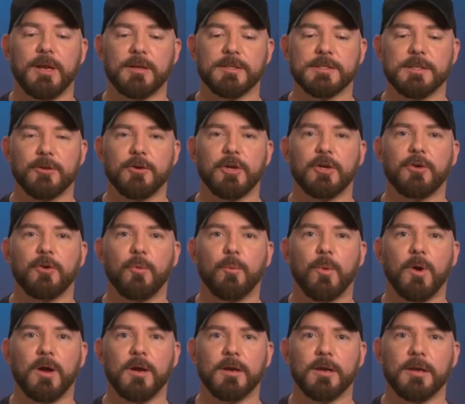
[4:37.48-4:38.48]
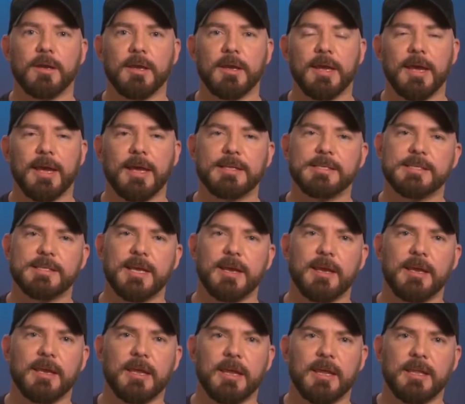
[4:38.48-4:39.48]
else look at your work and
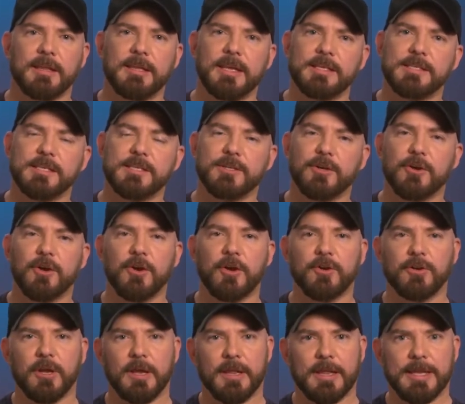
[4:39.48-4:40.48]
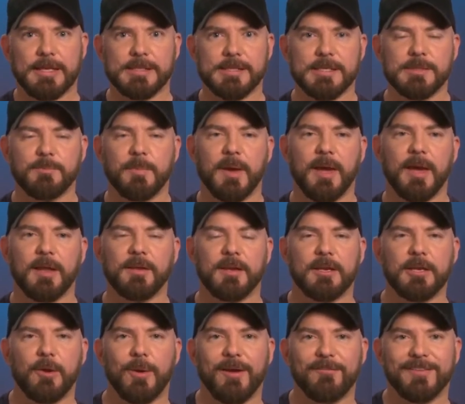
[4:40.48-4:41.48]
say, this is good and this is bad,
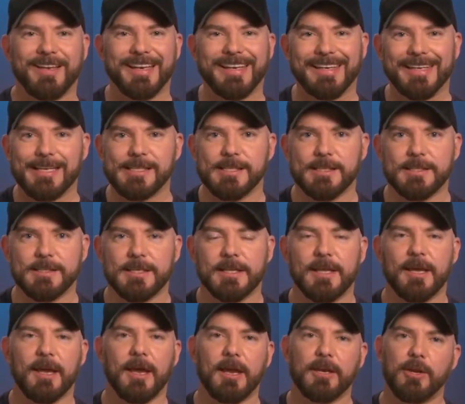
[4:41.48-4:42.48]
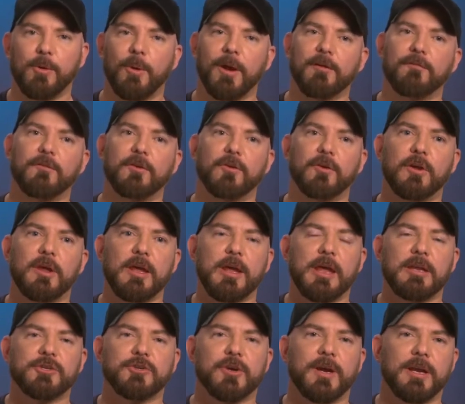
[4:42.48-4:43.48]
and you have to listen to that and you have to
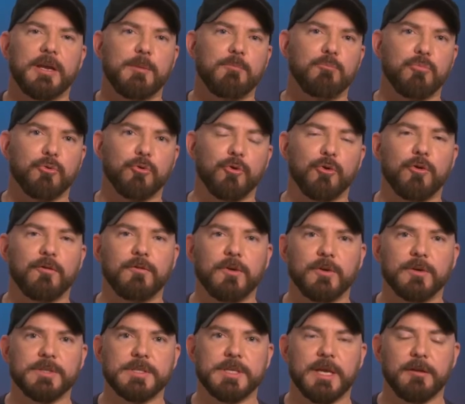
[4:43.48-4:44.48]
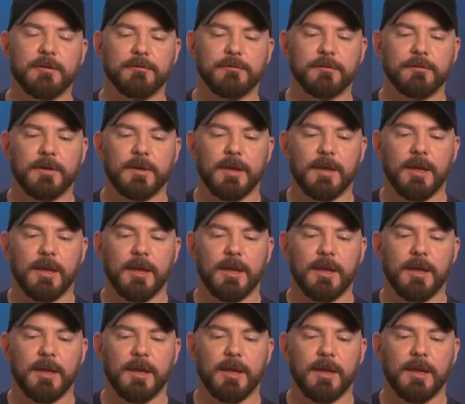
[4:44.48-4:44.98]
try and improve yourself.